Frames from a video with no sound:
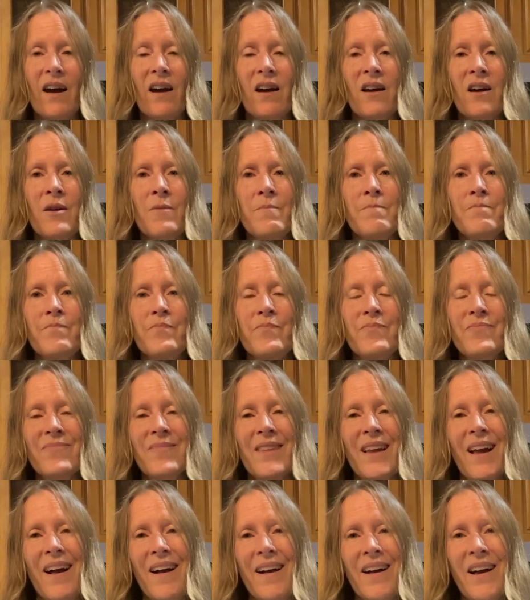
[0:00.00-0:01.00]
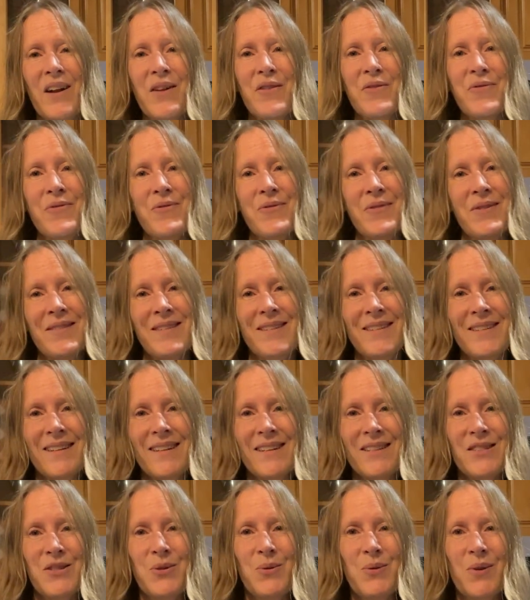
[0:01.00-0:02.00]
I kind of
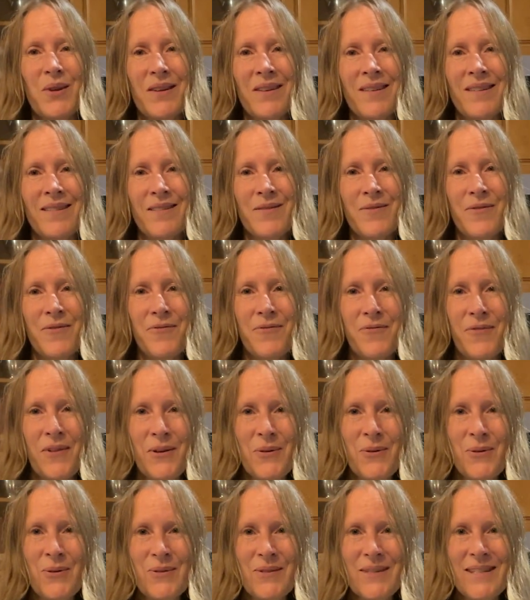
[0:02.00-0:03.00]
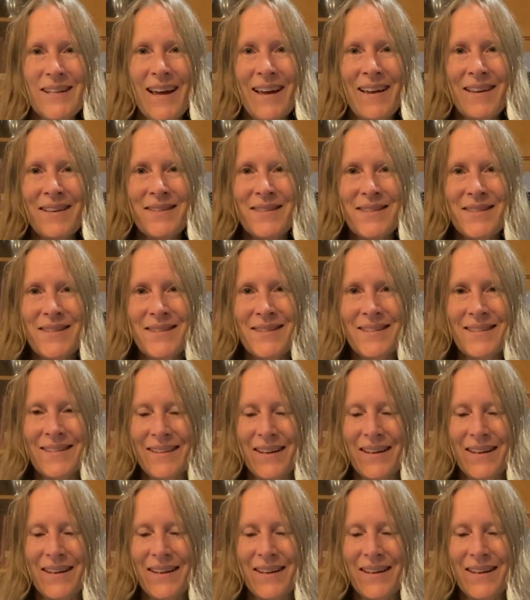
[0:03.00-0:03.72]
do the feel test,